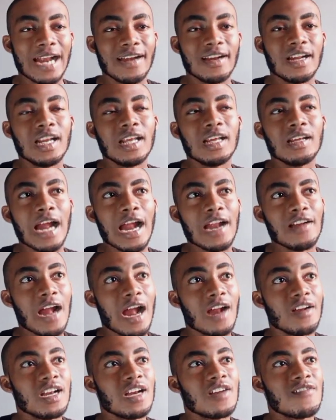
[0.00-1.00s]
I really, I,
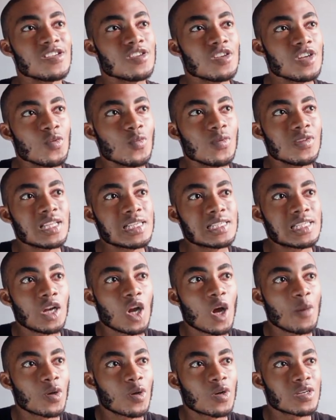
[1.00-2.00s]
I really resonate with this
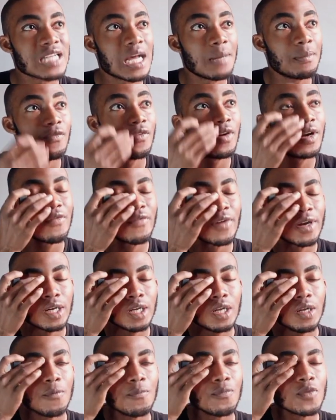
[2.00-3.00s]
a lot because I'm very,
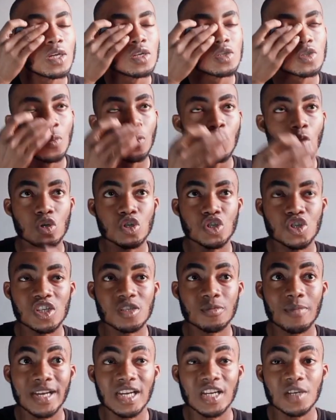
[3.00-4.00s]
very
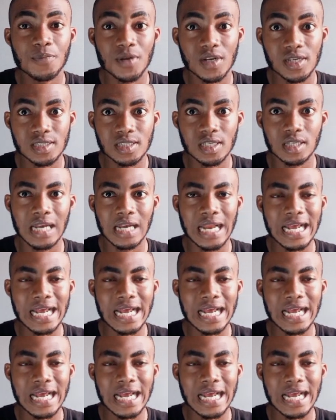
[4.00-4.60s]
subconscious minded person.